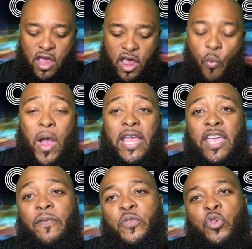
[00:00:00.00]
And what
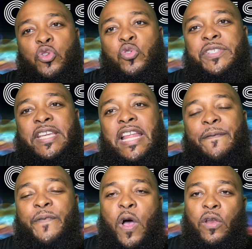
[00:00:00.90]
gift do you see they
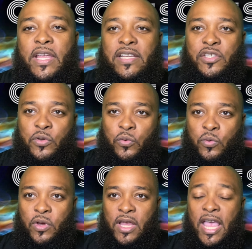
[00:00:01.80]
fall into?
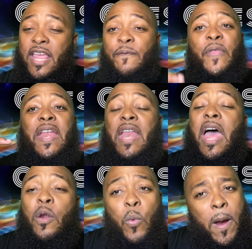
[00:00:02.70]
And if they
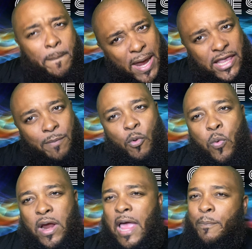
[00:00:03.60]
not aware, make them
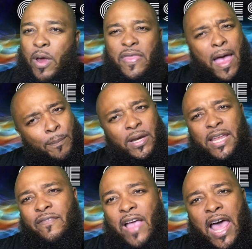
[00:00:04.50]
aware. Like, brother, I
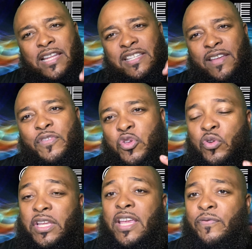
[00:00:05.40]
believe God is giving you
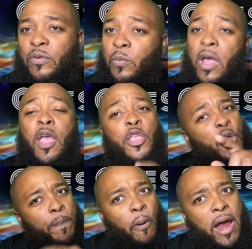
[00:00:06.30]
the gift of
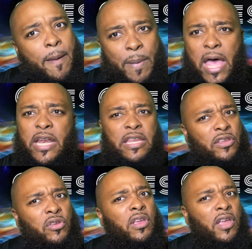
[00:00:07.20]
you pray about it.
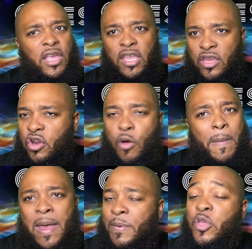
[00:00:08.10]
And, you know,
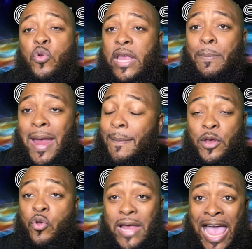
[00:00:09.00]
maybe you maybe
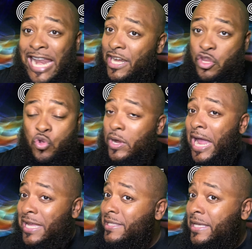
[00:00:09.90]
you got it and you
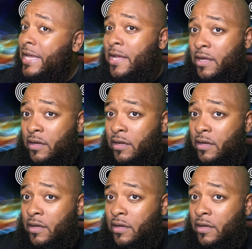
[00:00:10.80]
can't see it.